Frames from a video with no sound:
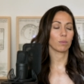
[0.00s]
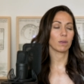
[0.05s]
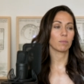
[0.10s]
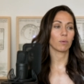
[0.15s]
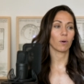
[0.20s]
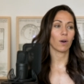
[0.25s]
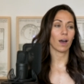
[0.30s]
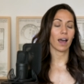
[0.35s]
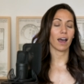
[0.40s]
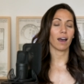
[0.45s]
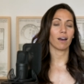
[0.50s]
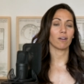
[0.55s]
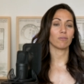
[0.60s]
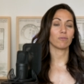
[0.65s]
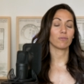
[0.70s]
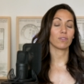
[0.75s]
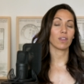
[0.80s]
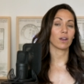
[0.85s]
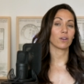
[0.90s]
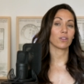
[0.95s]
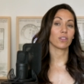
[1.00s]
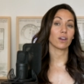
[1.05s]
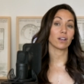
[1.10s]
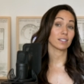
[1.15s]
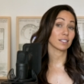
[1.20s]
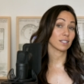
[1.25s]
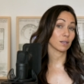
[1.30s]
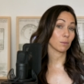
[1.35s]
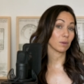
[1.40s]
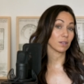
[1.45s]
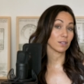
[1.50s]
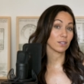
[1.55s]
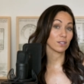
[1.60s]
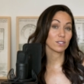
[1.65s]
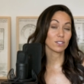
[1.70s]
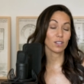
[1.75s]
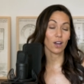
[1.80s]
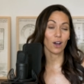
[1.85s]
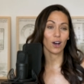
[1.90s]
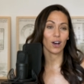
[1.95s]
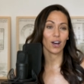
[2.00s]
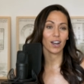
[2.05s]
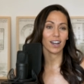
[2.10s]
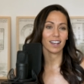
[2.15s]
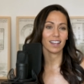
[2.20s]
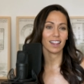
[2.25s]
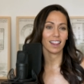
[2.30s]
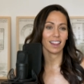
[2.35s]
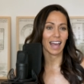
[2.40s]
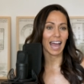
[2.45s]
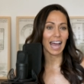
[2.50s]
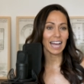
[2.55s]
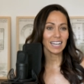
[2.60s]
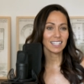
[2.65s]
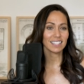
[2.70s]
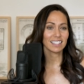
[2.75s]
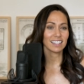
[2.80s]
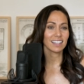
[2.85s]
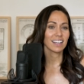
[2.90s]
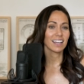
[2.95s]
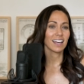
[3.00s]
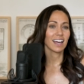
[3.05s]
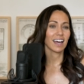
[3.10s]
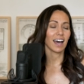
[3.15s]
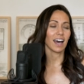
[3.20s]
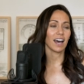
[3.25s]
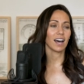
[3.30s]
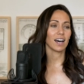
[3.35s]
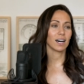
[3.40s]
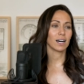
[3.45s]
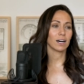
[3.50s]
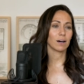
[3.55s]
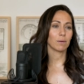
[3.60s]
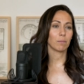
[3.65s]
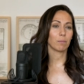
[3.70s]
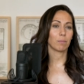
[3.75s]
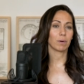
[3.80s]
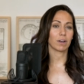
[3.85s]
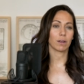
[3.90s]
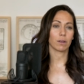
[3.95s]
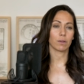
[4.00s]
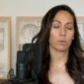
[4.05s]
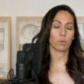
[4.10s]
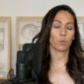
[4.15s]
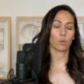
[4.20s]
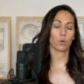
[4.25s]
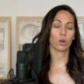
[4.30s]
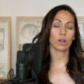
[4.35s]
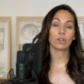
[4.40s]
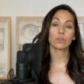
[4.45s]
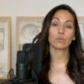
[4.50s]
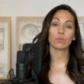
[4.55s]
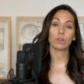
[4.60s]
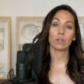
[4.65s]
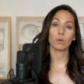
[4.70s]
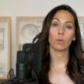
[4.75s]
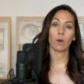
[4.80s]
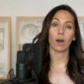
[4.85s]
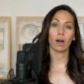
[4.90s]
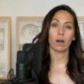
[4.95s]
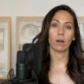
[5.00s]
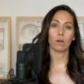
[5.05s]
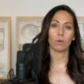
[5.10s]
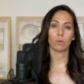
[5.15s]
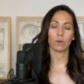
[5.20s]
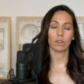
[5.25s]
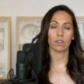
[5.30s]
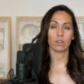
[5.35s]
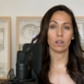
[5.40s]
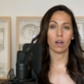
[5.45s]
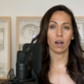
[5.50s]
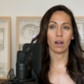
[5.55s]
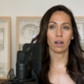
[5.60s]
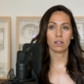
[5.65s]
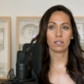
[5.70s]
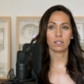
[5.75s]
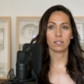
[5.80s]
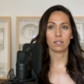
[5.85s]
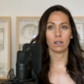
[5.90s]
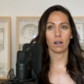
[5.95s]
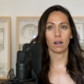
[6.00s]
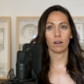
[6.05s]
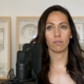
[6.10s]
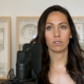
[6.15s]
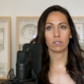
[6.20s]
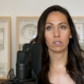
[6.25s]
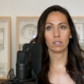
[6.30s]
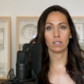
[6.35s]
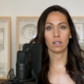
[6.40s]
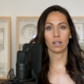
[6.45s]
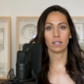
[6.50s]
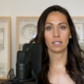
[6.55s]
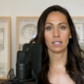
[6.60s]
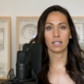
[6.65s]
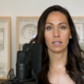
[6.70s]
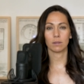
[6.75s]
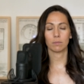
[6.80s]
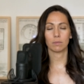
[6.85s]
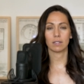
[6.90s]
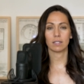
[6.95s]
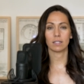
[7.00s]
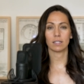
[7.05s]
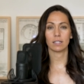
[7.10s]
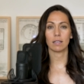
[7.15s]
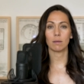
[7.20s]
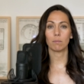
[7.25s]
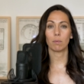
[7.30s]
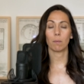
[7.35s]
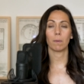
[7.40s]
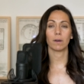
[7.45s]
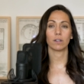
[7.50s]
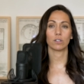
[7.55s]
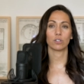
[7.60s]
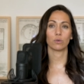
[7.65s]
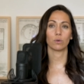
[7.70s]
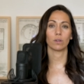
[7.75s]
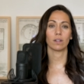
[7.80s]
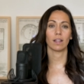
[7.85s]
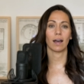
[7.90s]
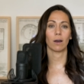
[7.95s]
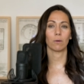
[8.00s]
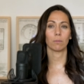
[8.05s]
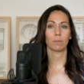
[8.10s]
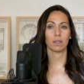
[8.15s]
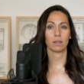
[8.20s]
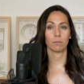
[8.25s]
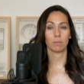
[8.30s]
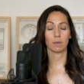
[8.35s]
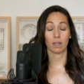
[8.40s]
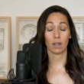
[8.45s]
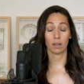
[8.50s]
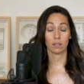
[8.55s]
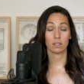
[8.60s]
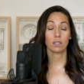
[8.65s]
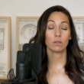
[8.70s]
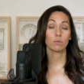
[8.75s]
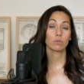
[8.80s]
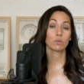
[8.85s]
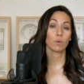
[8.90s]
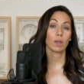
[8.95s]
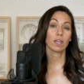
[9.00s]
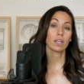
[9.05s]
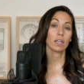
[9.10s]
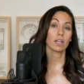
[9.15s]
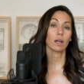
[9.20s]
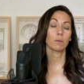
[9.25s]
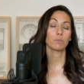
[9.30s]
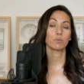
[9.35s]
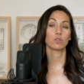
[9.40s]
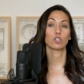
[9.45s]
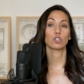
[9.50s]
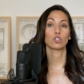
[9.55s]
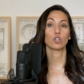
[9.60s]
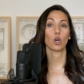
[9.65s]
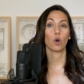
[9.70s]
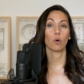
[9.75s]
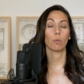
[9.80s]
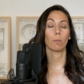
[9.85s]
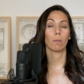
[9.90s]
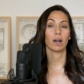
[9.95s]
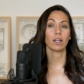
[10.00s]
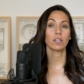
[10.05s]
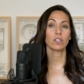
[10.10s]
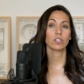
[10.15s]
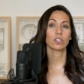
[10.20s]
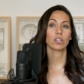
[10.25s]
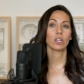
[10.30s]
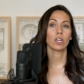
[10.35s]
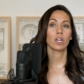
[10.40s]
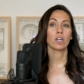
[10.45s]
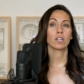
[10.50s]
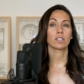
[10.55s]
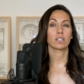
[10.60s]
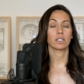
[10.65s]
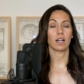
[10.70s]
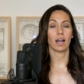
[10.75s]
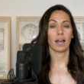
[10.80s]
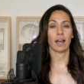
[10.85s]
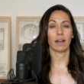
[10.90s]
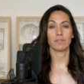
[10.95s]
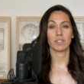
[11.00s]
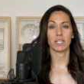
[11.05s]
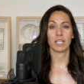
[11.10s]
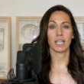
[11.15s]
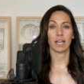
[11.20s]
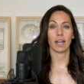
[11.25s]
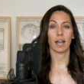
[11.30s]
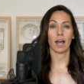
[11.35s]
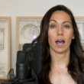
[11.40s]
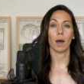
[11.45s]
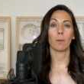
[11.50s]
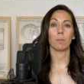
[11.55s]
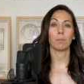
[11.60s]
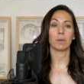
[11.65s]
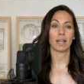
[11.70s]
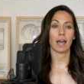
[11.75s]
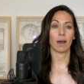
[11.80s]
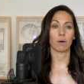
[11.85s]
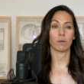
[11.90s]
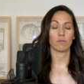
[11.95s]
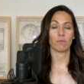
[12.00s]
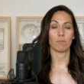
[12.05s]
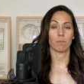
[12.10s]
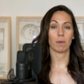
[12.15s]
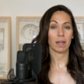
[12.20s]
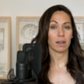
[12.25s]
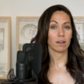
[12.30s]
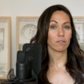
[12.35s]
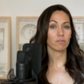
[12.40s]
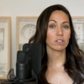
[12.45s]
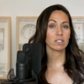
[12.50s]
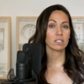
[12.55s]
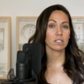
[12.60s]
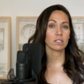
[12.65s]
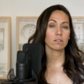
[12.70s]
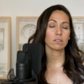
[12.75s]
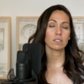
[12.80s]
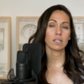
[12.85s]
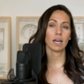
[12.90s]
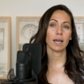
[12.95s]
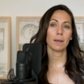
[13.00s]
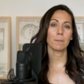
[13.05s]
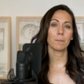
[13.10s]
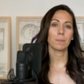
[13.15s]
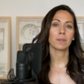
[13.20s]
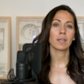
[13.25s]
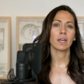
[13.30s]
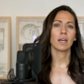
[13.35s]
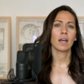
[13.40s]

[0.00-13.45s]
people have their thoughts and opinions on that. Um, but it worked really well with Knox. Obviously, not to get him to sleep, but to allow me because he was waking up so much to not have to get up and out of bed every single time.